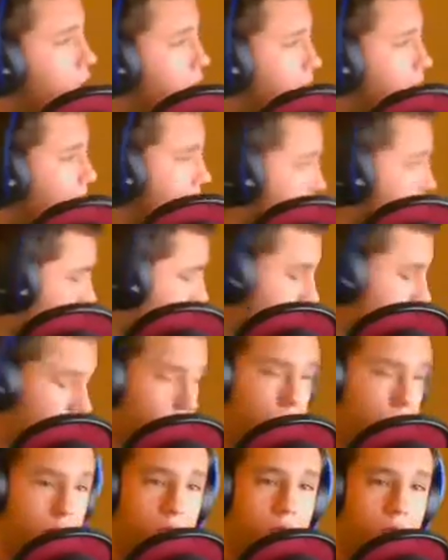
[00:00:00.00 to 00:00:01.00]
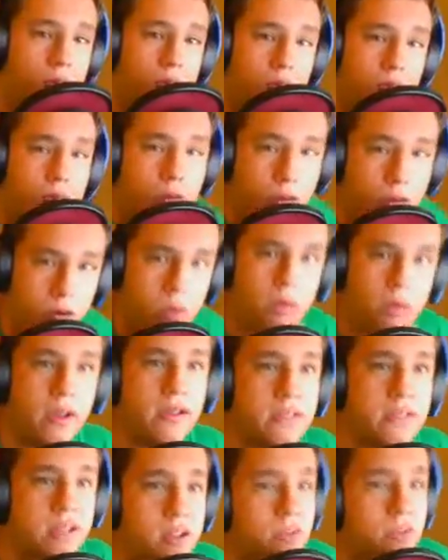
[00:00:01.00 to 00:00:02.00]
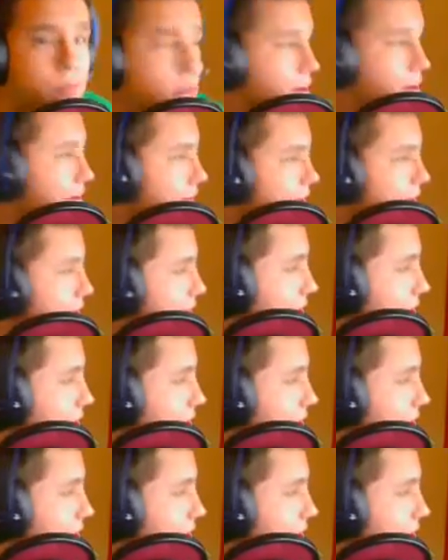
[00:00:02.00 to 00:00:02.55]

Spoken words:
I'm very proud of you. You're growing as a company.